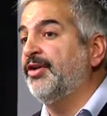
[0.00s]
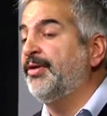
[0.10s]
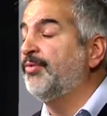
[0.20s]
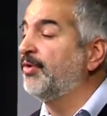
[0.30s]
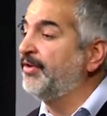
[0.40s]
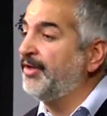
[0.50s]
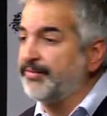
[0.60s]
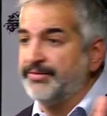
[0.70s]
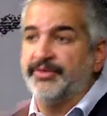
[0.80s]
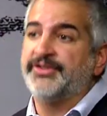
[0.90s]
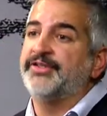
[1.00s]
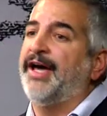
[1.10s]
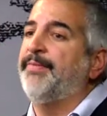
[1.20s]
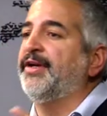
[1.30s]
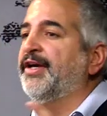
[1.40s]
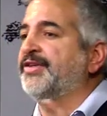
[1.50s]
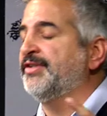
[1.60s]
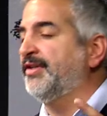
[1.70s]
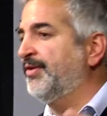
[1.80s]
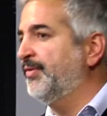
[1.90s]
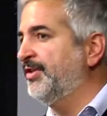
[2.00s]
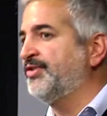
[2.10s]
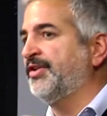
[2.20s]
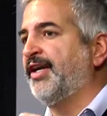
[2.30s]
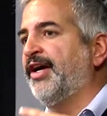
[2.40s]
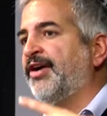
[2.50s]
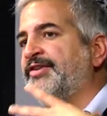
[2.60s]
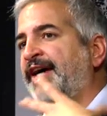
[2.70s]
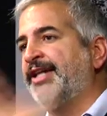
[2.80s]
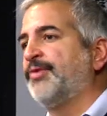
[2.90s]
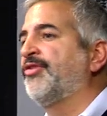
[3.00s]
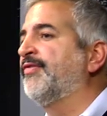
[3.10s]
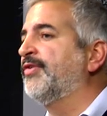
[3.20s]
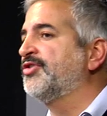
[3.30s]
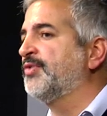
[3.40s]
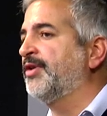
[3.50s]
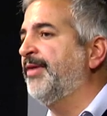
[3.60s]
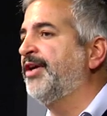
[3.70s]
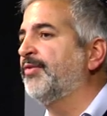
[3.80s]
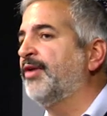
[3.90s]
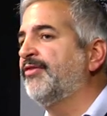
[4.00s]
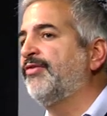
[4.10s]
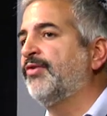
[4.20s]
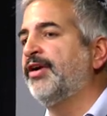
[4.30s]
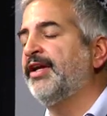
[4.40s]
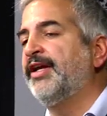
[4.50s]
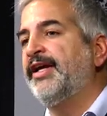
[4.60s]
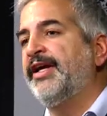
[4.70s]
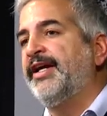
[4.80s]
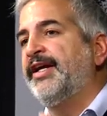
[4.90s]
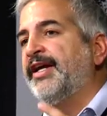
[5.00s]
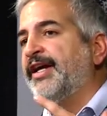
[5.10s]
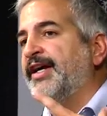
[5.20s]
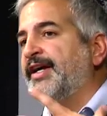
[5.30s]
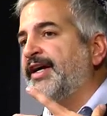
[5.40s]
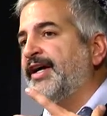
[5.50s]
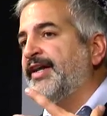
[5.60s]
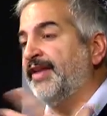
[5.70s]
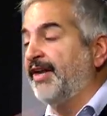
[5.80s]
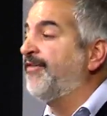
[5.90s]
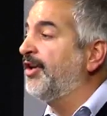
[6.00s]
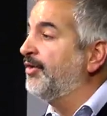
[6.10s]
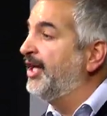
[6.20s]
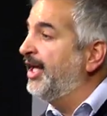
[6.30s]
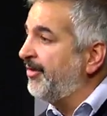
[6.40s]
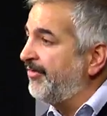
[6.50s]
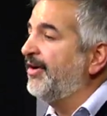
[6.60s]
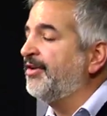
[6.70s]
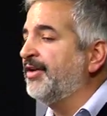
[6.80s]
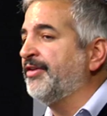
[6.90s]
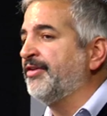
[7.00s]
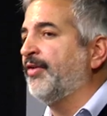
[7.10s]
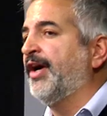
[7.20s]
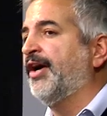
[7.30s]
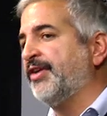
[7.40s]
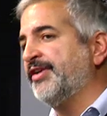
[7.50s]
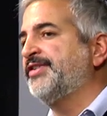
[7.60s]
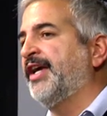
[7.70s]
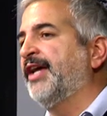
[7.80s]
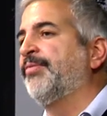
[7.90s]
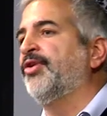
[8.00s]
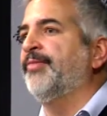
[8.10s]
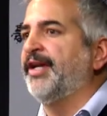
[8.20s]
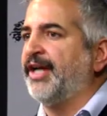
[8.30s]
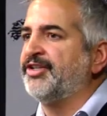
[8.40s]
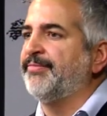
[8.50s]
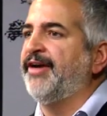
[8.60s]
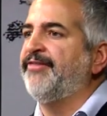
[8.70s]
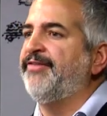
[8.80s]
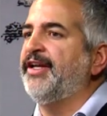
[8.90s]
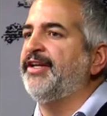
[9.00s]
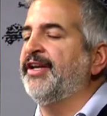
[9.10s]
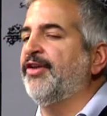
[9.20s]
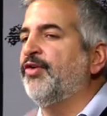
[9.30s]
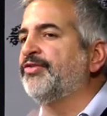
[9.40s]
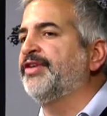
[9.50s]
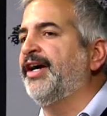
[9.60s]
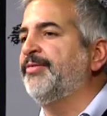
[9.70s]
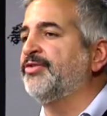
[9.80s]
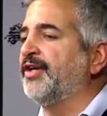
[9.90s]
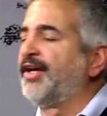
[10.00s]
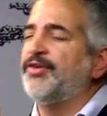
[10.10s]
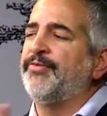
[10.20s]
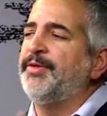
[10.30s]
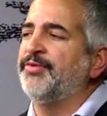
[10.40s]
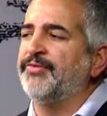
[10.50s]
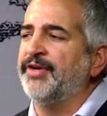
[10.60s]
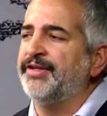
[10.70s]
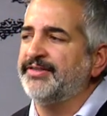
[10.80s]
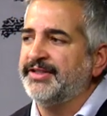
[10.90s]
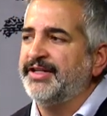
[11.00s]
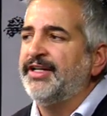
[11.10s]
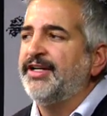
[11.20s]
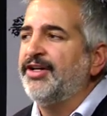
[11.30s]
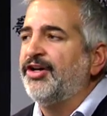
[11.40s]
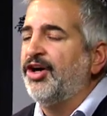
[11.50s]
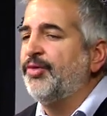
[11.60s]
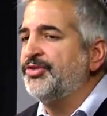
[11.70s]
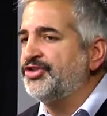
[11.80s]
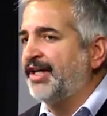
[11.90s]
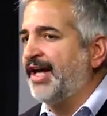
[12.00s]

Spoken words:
People were slapping us, and we just didn't care. And Tyler was the first one to make a run for it. And then I followed him. I fell on the ground on a sand berm, and I got to my feet. And the whole time, I don't know if people have read Homage to